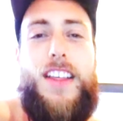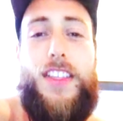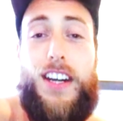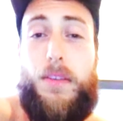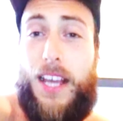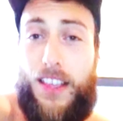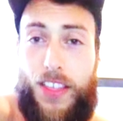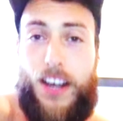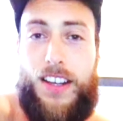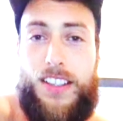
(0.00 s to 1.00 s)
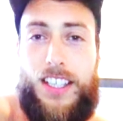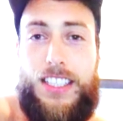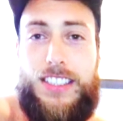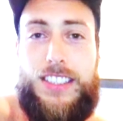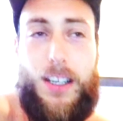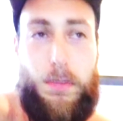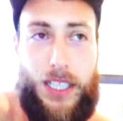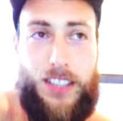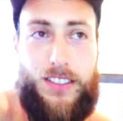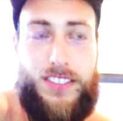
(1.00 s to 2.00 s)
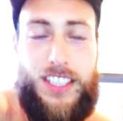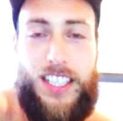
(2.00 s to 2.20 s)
Cerveza is a beer.